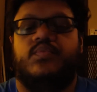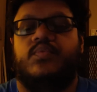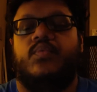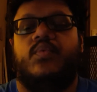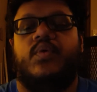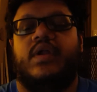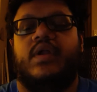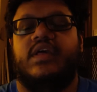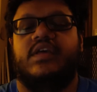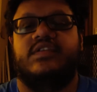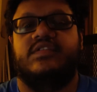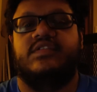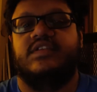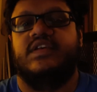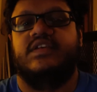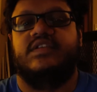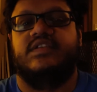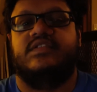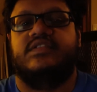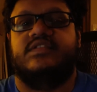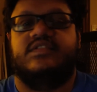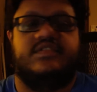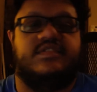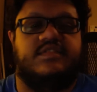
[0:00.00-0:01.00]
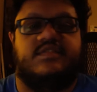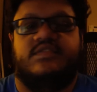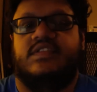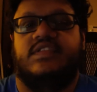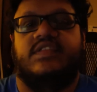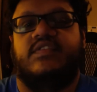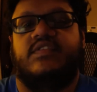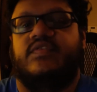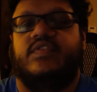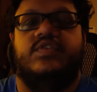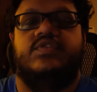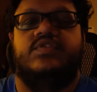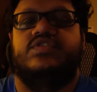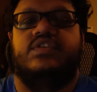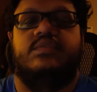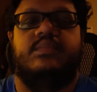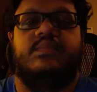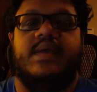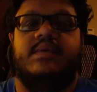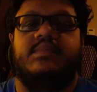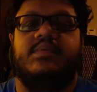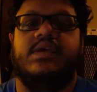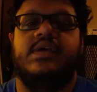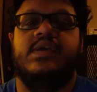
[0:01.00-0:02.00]
what exists in the future
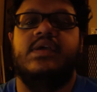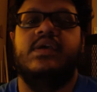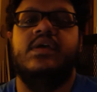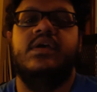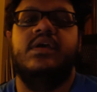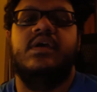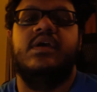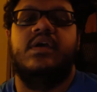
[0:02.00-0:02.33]
maybe,